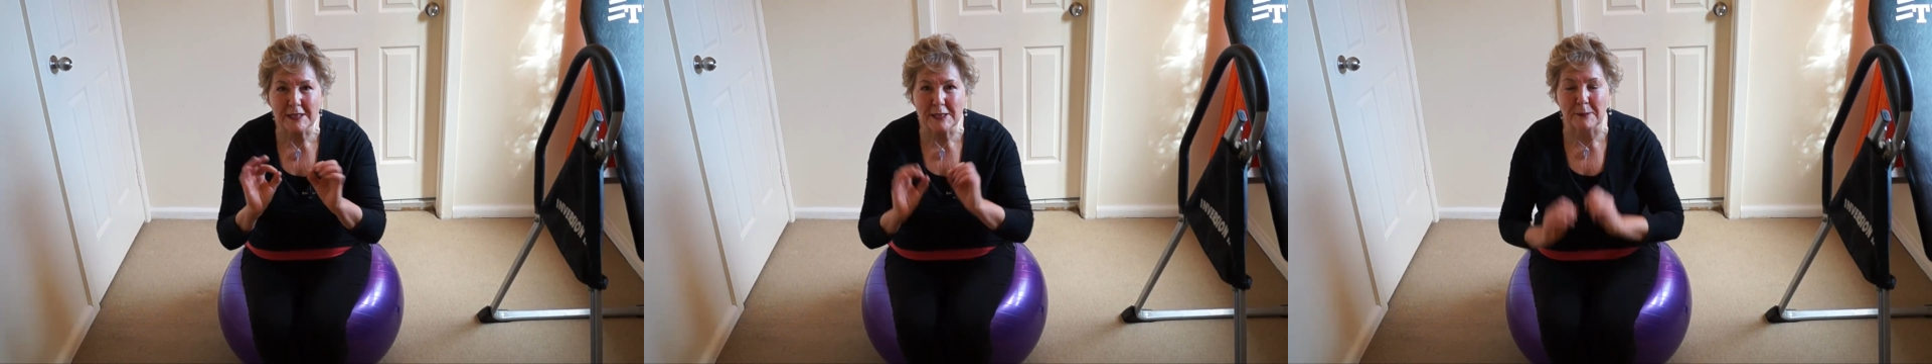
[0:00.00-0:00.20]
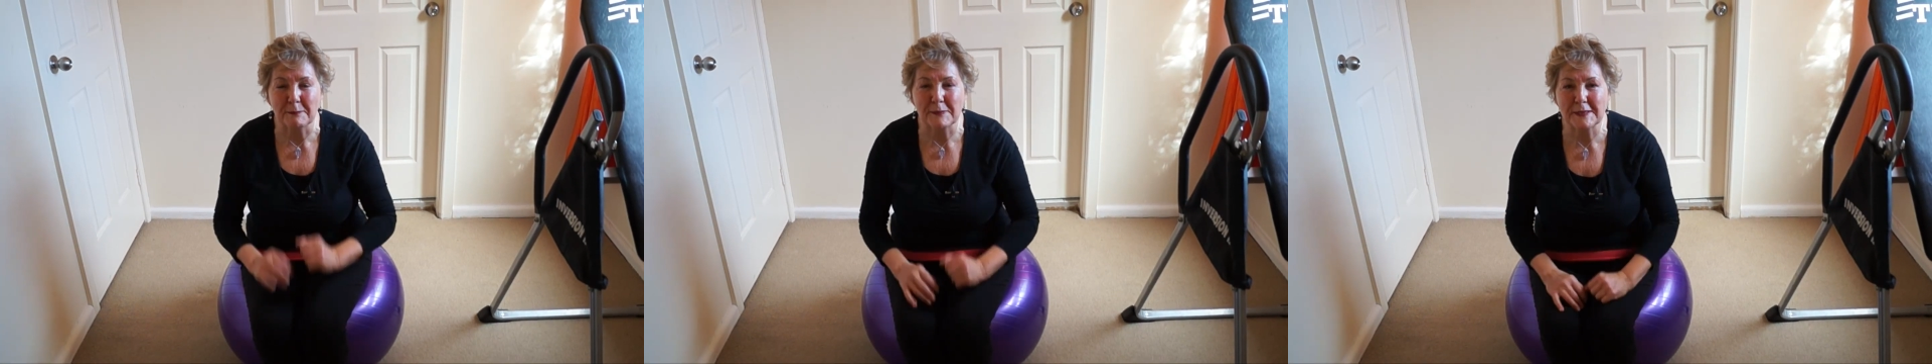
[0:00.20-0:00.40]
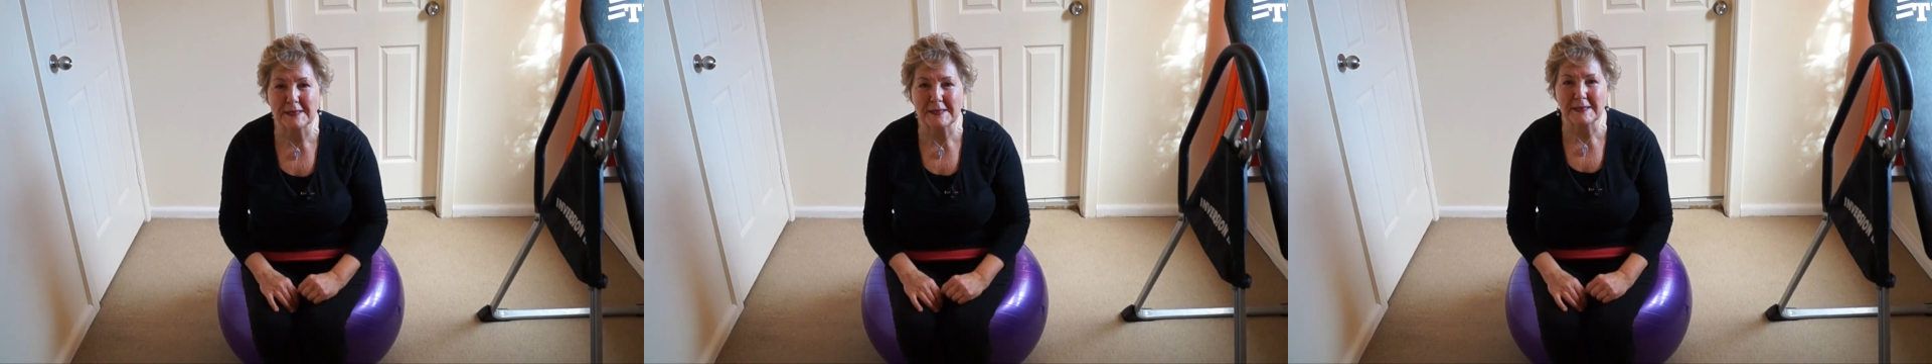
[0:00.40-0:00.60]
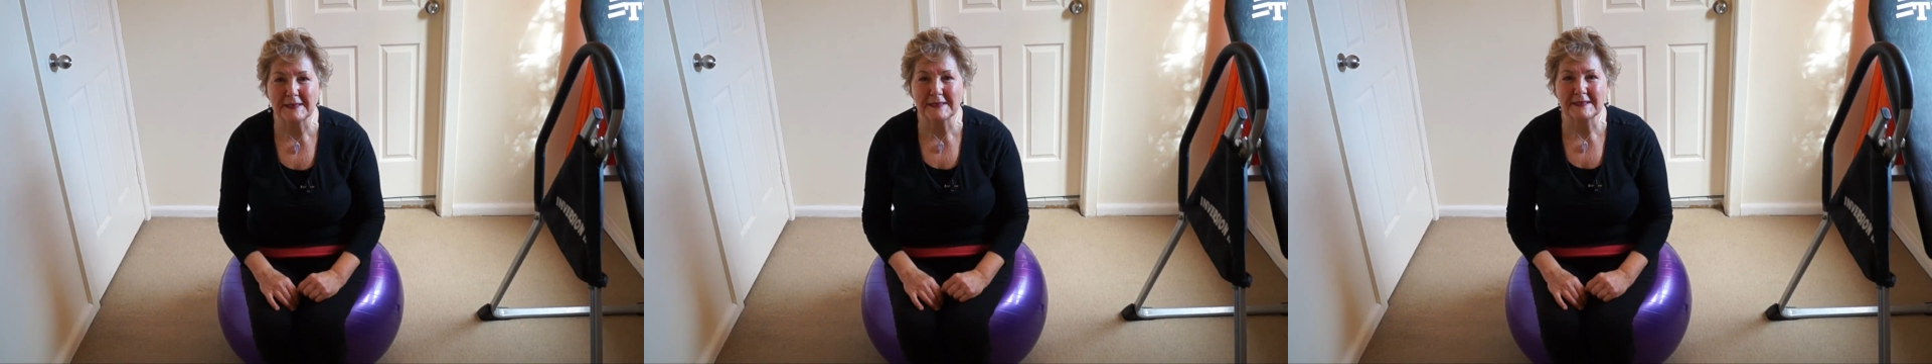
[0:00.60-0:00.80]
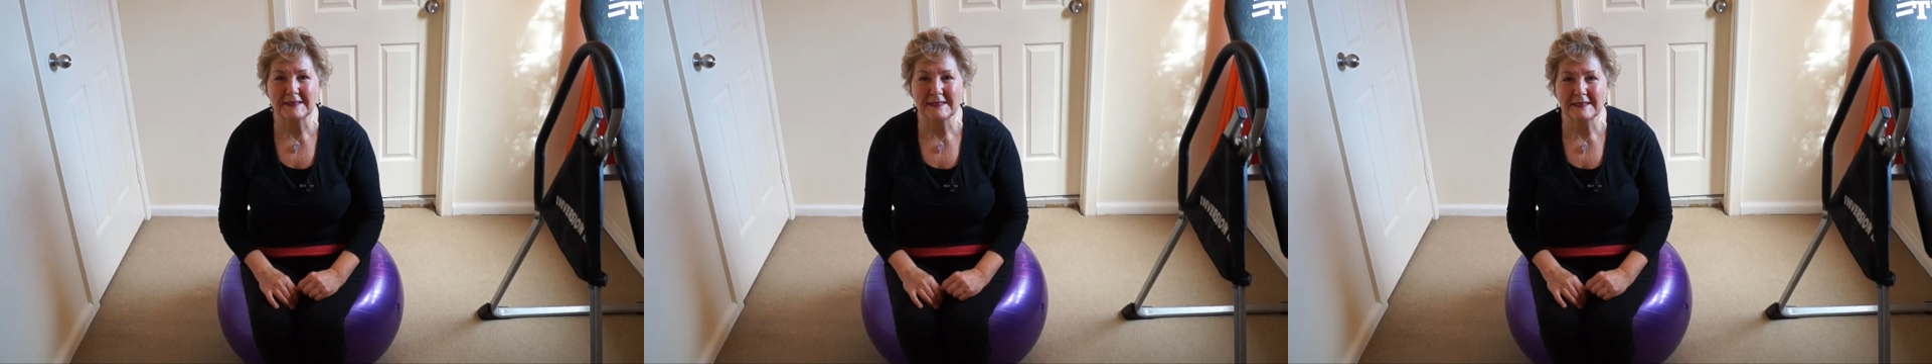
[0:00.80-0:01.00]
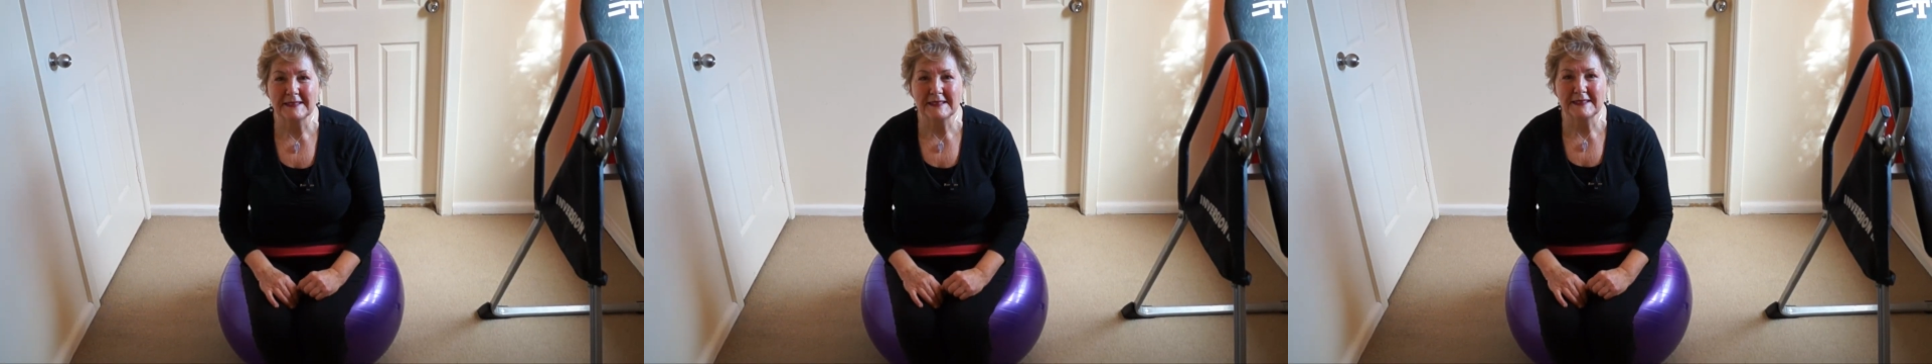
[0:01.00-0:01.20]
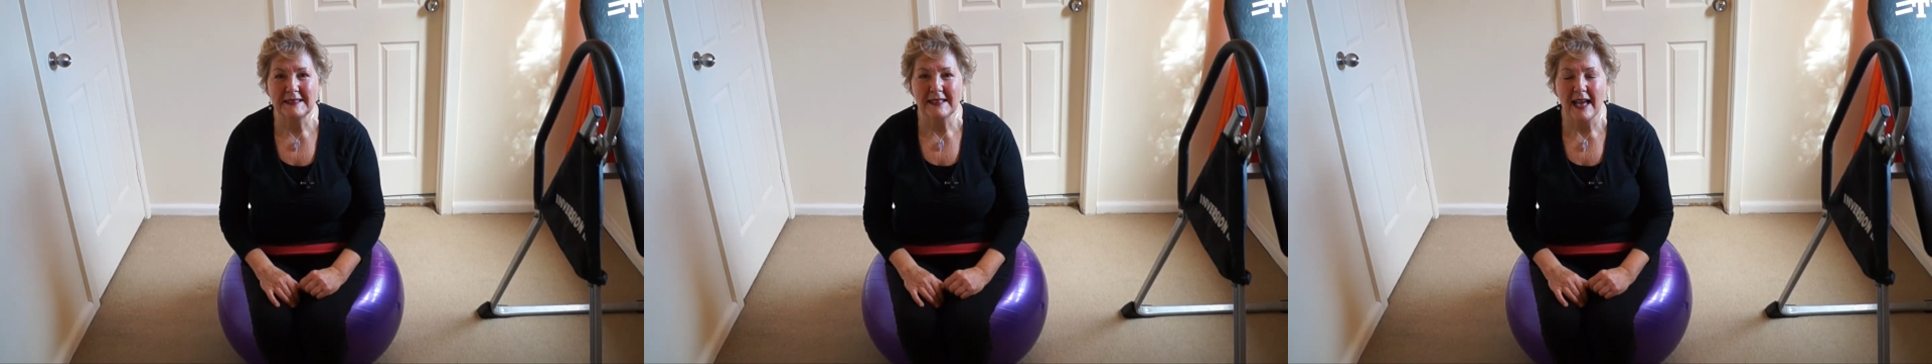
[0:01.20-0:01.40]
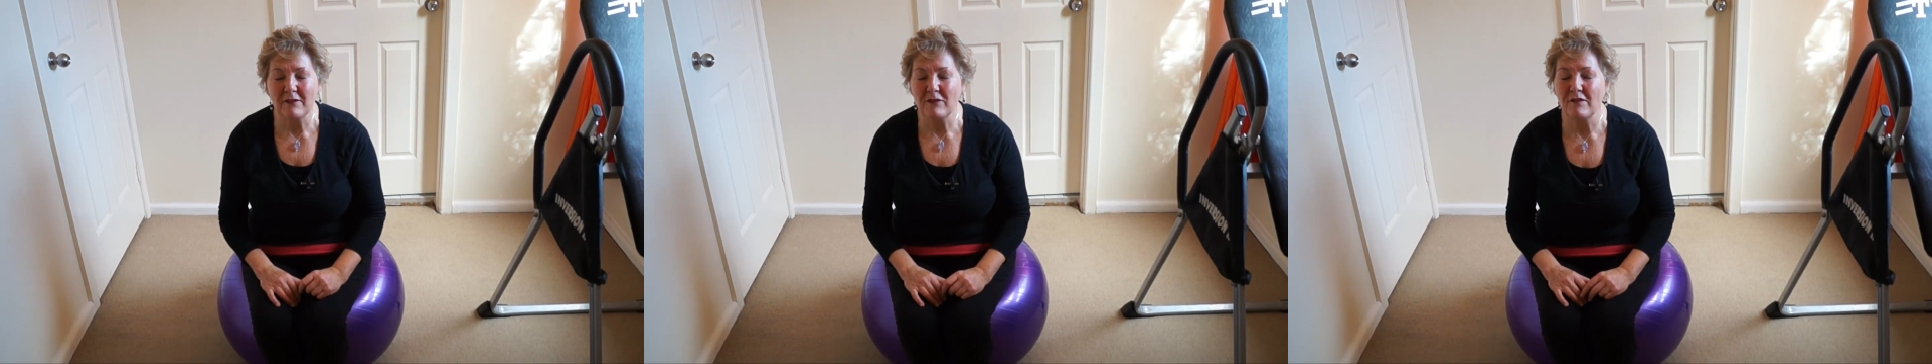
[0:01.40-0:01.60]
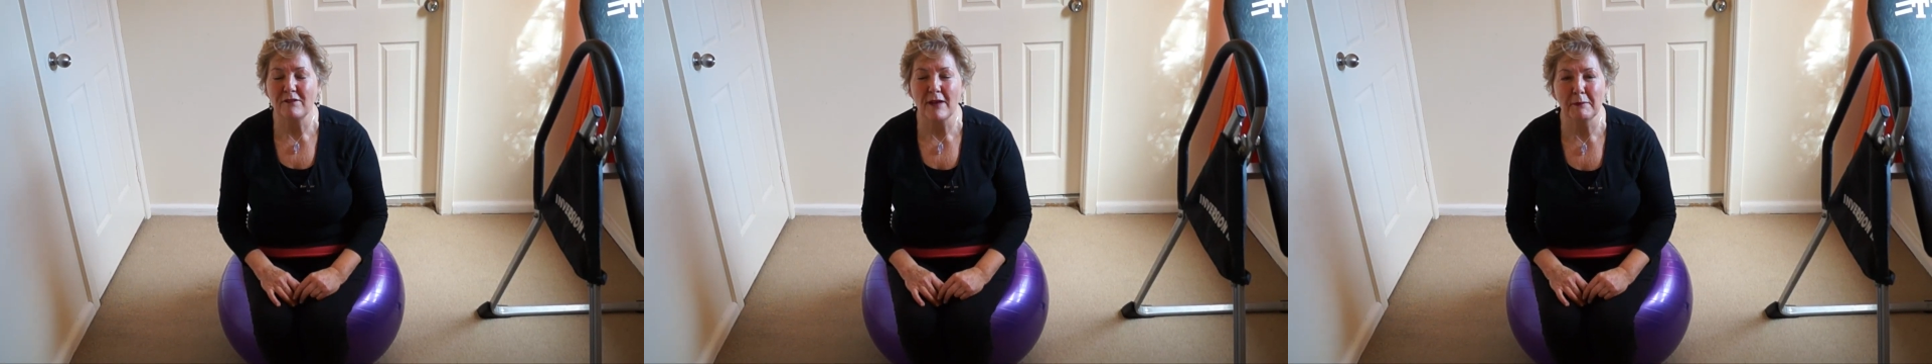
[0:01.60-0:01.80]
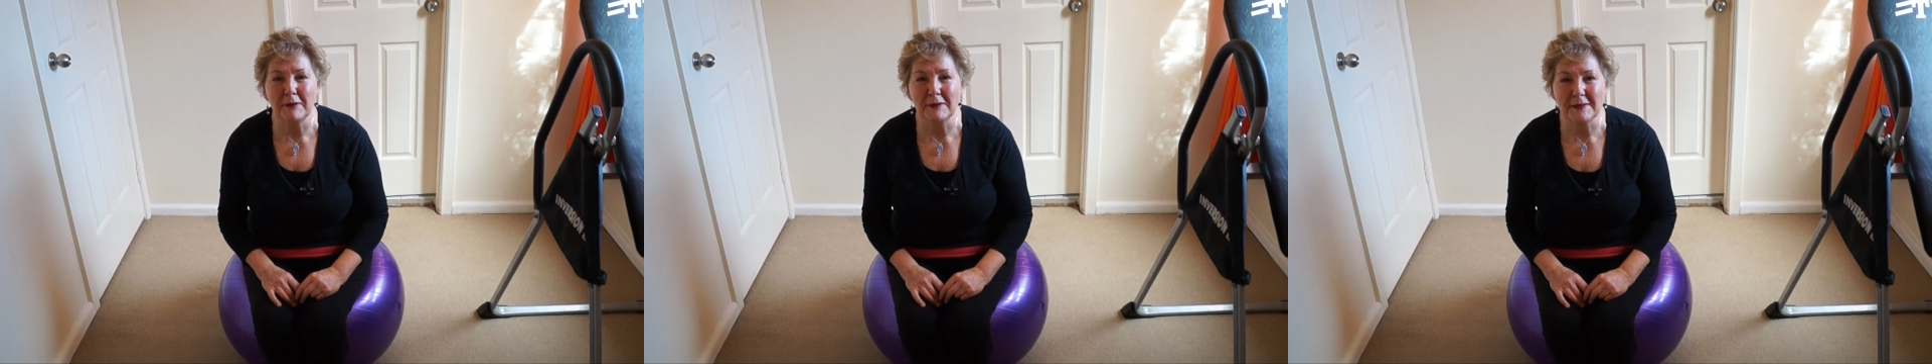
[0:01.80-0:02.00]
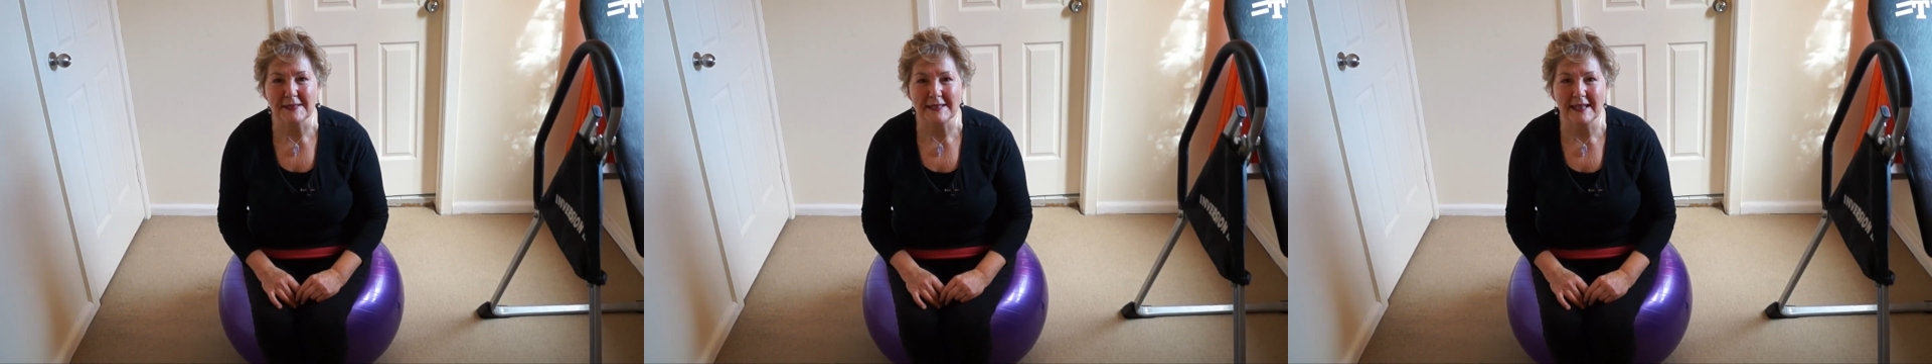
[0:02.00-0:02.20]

tips. Have a fabulous